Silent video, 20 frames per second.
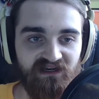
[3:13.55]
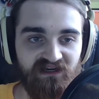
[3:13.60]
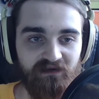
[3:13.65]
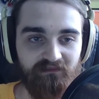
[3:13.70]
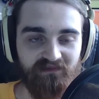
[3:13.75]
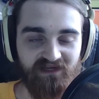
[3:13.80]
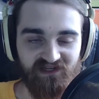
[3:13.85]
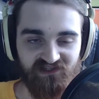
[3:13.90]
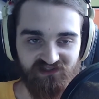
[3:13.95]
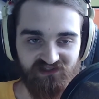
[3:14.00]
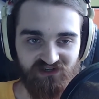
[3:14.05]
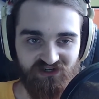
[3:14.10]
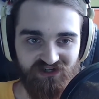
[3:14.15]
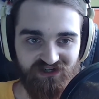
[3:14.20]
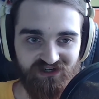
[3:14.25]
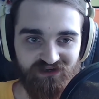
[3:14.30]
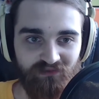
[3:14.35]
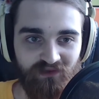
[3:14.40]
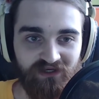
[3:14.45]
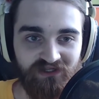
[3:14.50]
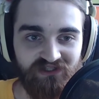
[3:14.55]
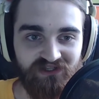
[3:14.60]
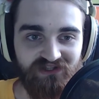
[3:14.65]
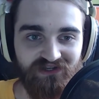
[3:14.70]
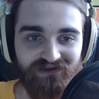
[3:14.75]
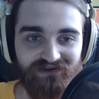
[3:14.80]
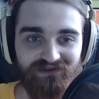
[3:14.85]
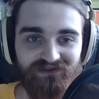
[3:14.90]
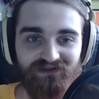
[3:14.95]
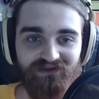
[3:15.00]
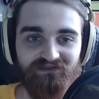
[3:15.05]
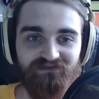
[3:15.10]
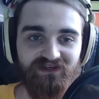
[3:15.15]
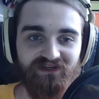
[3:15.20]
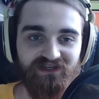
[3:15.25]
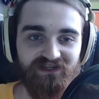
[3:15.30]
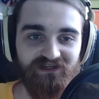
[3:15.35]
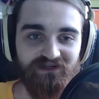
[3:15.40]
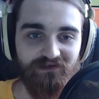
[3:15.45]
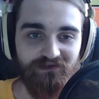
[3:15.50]
I'm guessing she didn't watch the earlier
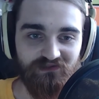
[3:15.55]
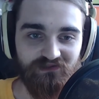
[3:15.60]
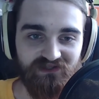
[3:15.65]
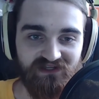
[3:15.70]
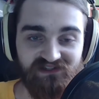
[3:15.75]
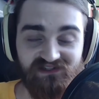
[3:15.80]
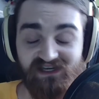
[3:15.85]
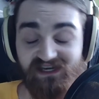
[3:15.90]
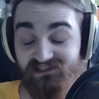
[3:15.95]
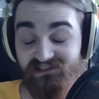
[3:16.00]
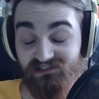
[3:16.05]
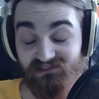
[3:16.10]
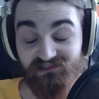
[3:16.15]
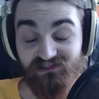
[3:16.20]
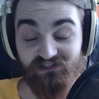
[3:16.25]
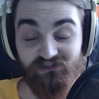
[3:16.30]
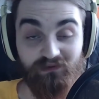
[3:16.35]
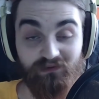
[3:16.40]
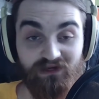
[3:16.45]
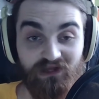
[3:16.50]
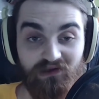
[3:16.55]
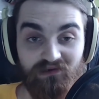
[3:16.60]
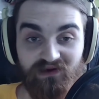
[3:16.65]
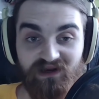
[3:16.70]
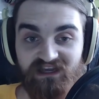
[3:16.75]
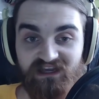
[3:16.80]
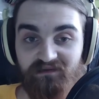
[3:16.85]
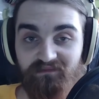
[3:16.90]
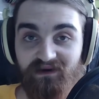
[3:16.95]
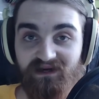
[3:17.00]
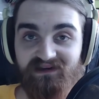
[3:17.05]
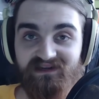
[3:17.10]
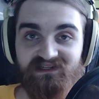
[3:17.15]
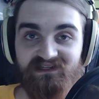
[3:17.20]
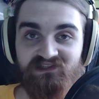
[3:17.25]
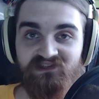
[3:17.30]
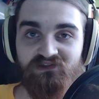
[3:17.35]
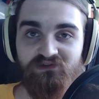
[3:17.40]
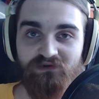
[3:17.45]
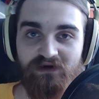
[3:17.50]
videos, because I answered this one already, but
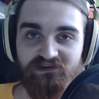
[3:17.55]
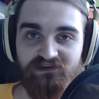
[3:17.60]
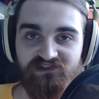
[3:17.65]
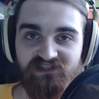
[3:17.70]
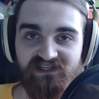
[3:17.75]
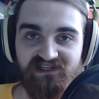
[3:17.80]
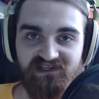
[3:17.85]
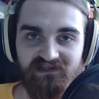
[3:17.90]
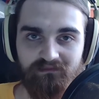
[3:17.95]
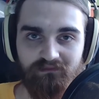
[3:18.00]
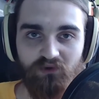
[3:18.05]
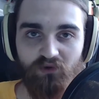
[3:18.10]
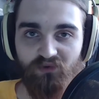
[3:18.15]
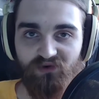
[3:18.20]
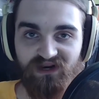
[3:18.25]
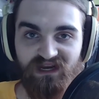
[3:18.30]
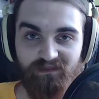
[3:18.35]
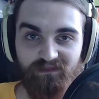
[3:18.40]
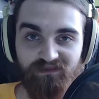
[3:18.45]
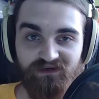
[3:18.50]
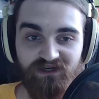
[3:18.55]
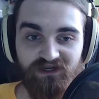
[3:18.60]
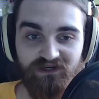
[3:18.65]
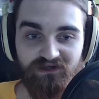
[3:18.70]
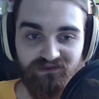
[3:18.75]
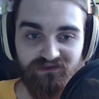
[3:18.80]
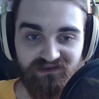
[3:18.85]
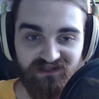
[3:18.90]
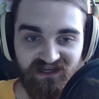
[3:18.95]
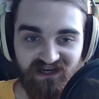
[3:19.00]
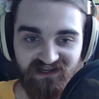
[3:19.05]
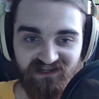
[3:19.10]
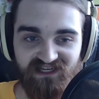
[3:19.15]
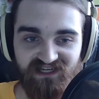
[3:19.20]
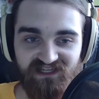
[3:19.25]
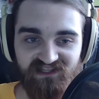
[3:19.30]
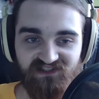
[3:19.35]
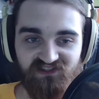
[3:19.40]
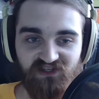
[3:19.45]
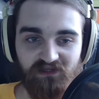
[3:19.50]
it's Drowsy or Hypno. They kind of
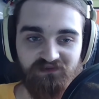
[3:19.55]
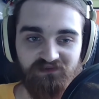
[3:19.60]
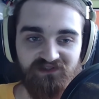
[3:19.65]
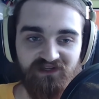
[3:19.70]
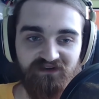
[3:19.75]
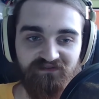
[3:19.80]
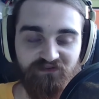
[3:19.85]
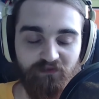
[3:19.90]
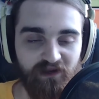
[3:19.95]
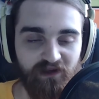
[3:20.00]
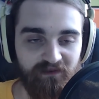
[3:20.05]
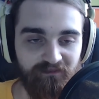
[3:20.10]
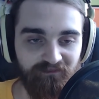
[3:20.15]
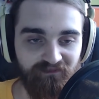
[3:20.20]
take the same slot for me.